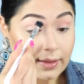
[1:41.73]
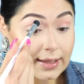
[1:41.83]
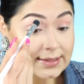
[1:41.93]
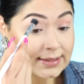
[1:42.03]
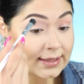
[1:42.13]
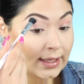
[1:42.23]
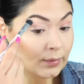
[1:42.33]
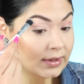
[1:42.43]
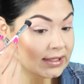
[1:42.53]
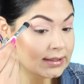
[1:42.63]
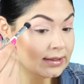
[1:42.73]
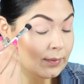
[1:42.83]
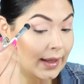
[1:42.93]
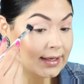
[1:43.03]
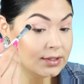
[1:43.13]
That's the thing with this
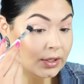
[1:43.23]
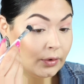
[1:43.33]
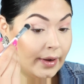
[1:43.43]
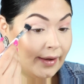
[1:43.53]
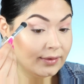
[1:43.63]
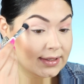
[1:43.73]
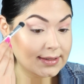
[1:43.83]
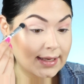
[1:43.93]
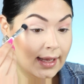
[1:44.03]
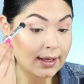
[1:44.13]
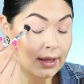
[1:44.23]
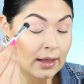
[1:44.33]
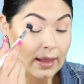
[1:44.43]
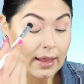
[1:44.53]
base, you don't have to set.